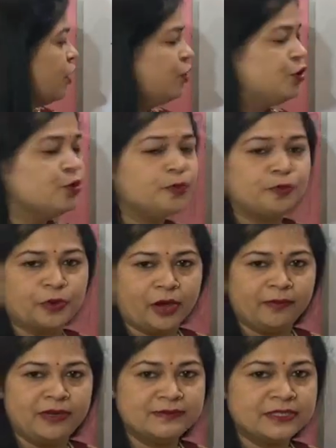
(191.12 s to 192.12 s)
or two
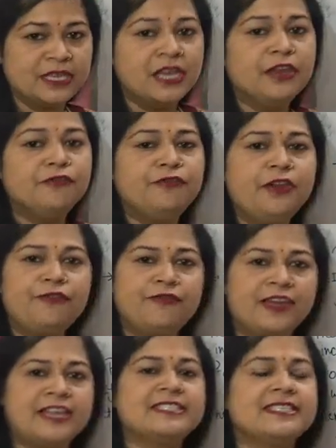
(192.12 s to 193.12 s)
problems we
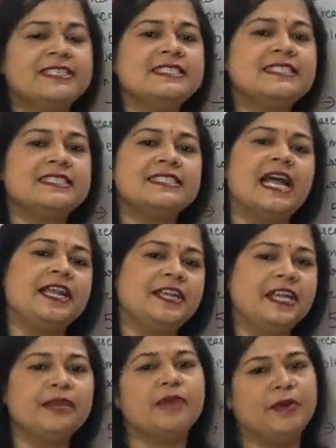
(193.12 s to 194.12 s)
face in
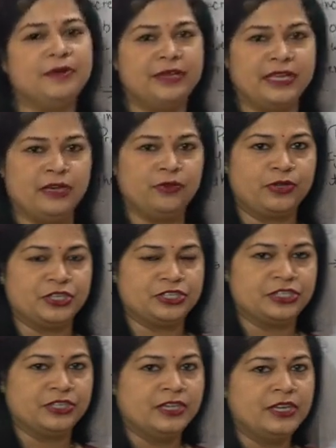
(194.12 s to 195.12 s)
static memory
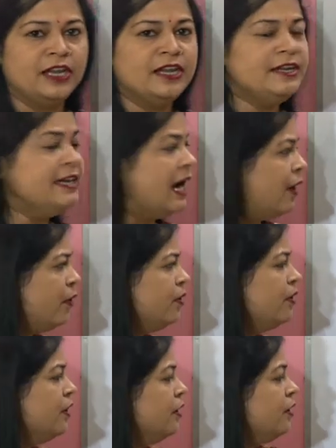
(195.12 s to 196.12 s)
allocation. Now,
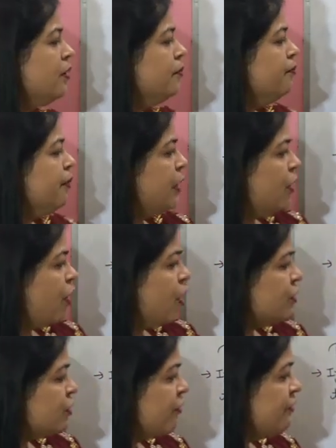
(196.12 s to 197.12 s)

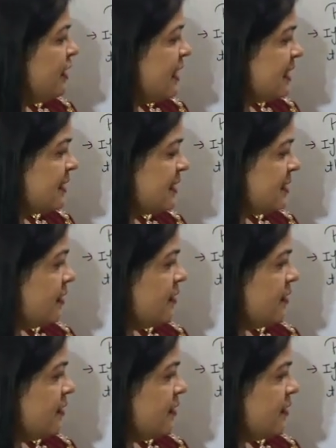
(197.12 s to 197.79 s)
because of these